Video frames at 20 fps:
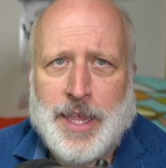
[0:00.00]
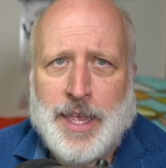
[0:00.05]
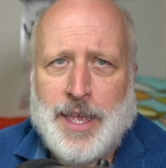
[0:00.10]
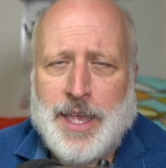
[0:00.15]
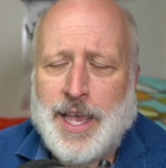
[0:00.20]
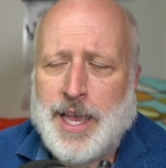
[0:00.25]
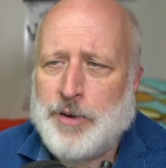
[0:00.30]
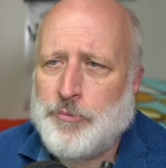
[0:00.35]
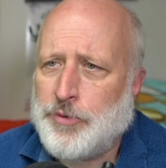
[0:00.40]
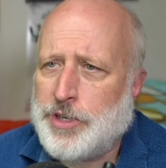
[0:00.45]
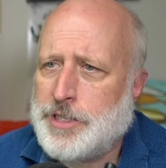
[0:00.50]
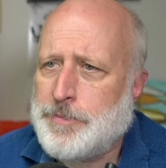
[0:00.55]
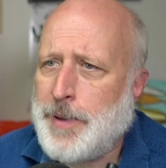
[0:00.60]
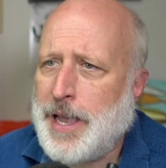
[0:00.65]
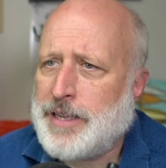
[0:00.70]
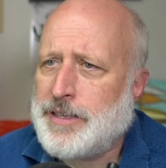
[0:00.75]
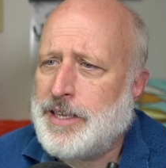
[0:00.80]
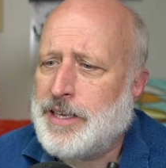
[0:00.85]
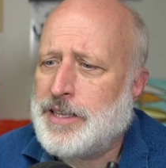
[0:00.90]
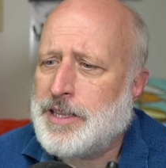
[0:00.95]
and
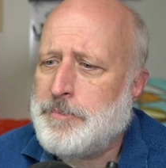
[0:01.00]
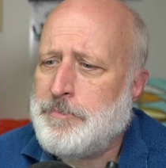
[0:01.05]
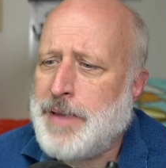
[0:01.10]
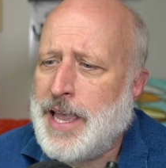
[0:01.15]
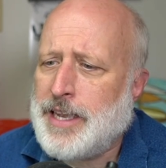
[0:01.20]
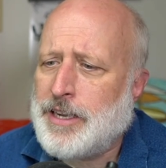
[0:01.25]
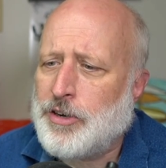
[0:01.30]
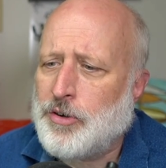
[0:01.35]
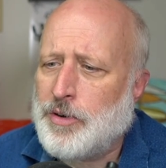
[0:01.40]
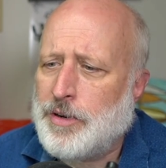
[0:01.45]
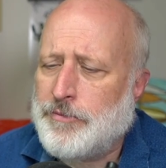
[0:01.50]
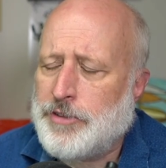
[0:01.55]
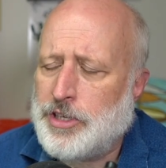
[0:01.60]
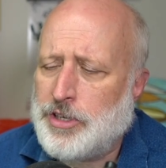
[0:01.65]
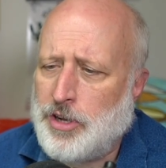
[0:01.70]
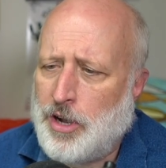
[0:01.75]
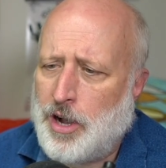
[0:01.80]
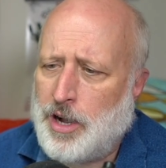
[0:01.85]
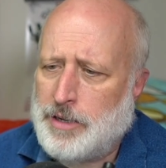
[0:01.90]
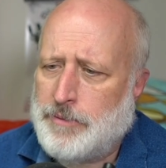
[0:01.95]
respecting the maker of the
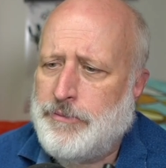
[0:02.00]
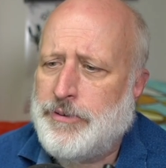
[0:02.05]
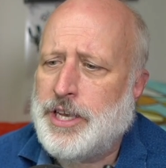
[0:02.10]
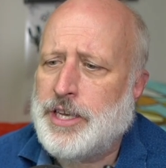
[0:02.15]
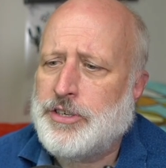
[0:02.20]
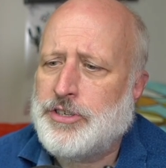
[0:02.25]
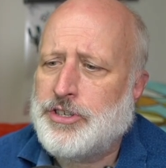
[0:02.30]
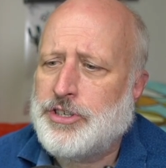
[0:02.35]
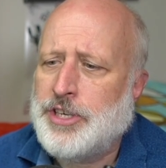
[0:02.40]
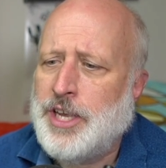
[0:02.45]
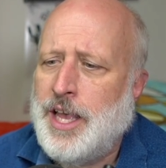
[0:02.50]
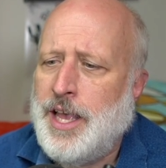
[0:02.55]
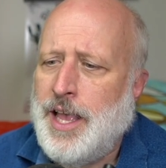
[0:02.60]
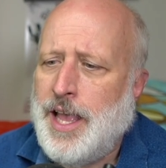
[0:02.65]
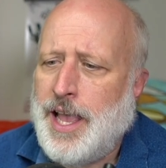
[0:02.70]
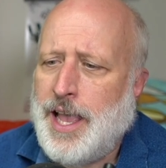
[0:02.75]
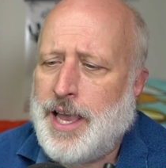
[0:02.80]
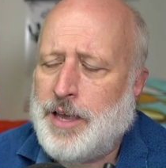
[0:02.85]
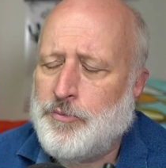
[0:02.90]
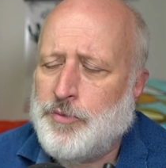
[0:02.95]
dogfish
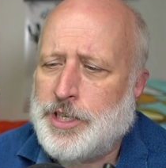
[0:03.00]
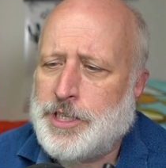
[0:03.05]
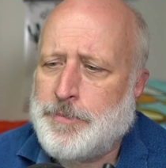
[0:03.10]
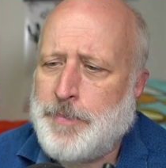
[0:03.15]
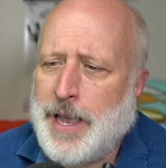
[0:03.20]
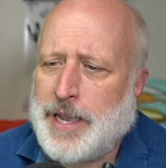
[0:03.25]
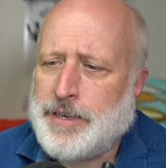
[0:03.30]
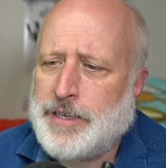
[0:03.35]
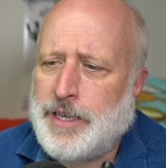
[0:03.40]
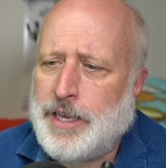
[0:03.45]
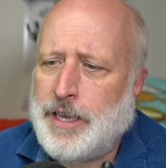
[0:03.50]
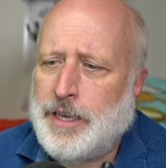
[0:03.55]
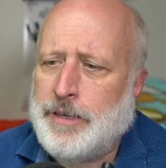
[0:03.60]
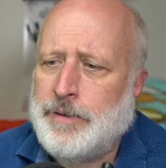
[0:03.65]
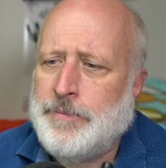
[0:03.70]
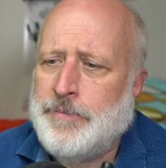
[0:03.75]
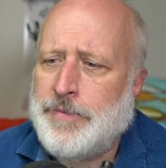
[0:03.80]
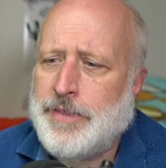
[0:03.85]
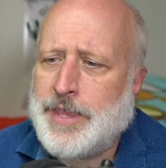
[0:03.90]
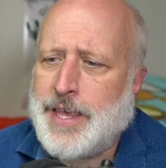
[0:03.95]
and respecting
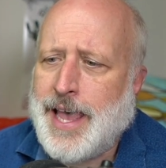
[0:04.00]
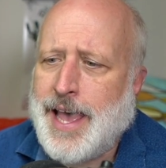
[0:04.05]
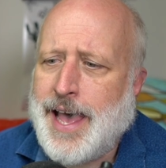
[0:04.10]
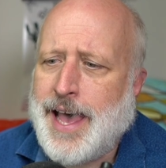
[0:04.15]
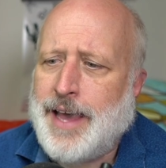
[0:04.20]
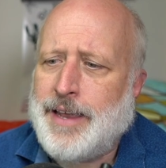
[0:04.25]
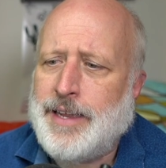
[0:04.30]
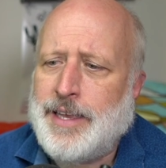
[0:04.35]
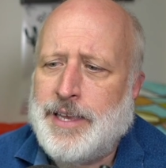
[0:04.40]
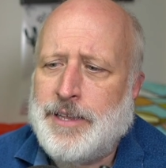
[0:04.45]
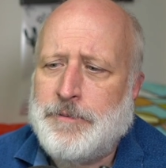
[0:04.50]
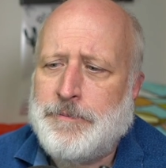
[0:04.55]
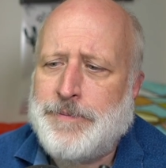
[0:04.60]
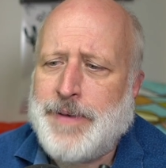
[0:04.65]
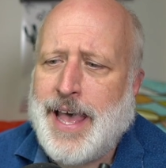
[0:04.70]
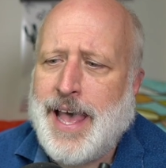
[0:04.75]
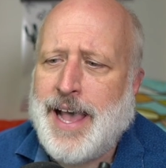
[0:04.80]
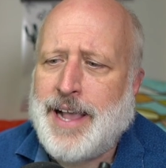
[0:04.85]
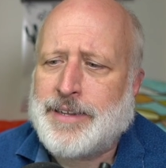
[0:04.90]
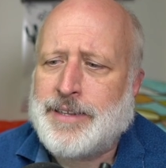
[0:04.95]
that, in
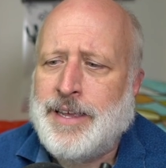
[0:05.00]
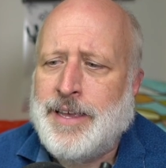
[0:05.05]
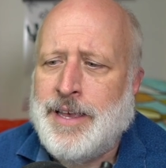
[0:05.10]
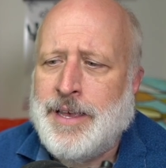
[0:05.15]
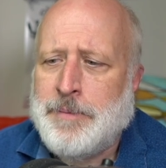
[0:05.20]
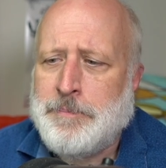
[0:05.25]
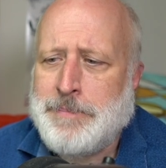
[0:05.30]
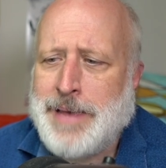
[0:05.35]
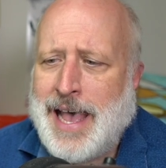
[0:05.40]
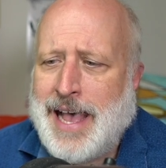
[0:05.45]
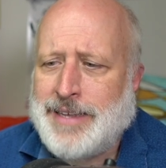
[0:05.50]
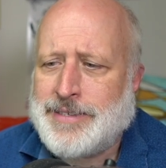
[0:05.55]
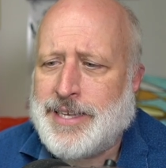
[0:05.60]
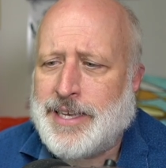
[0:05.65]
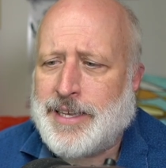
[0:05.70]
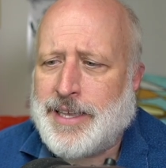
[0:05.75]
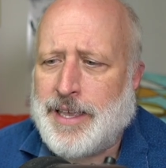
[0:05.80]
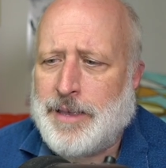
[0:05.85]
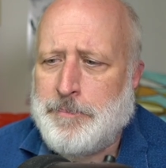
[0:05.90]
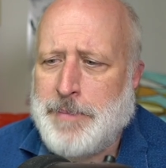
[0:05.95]
fact,
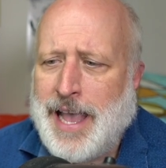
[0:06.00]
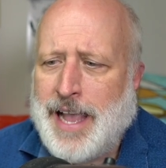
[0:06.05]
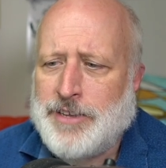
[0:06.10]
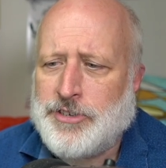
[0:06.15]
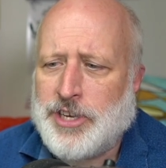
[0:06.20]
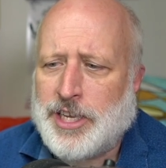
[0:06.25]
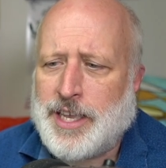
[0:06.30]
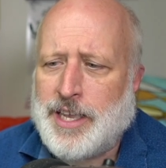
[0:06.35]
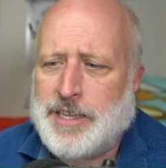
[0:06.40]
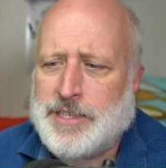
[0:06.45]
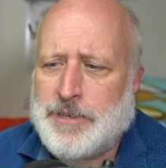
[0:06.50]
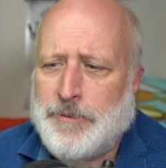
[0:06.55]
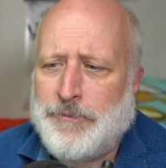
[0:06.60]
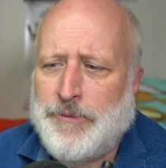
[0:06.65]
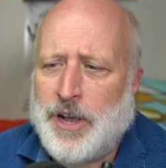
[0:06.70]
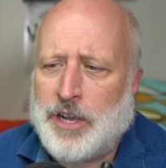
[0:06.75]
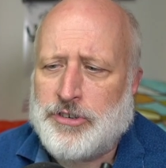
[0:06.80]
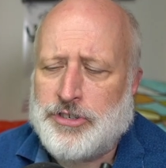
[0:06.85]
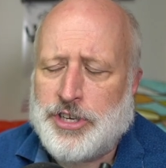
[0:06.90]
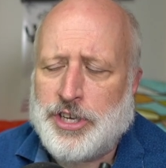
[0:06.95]
magic, magic is a
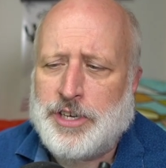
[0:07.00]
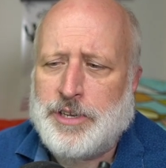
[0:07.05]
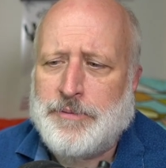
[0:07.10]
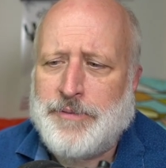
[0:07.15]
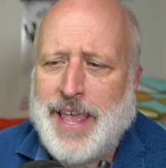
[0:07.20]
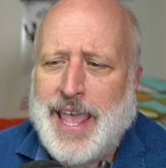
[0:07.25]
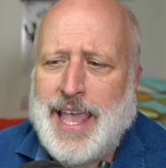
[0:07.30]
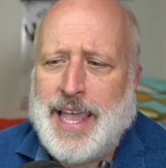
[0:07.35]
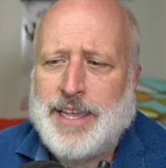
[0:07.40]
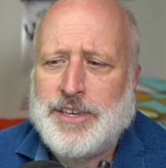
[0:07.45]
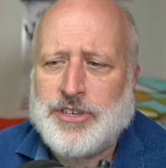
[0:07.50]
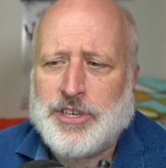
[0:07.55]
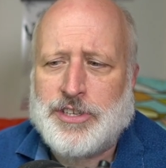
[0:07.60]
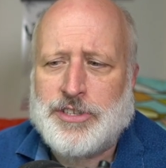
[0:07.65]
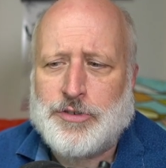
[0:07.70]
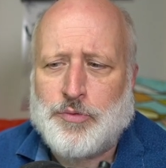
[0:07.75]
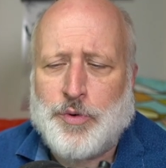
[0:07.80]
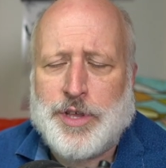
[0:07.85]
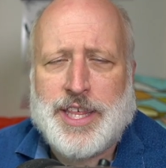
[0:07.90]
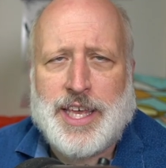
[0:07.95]
function of
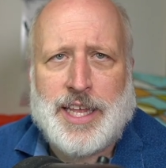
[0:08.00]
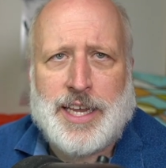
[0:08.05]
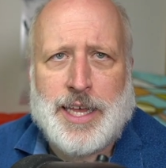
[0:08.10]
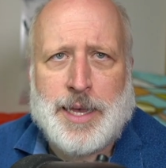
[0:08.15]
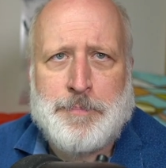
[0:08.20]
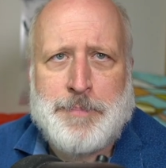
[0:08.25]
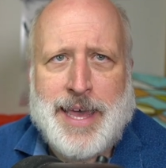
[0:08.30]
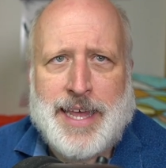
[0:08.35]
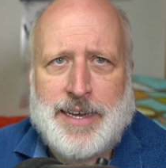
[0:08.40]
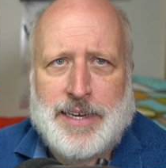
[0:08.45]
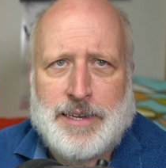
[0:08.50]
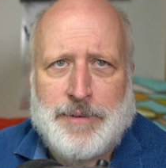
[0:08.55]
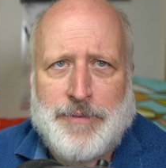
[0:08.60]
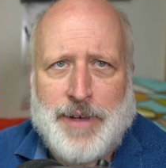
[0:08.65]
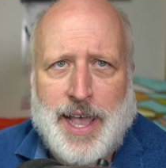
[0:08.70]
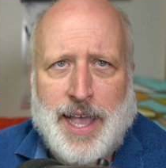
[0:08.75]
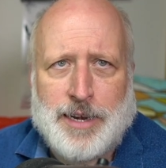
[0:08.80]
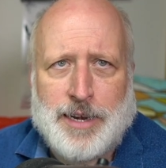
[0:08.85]
agents within a metadivine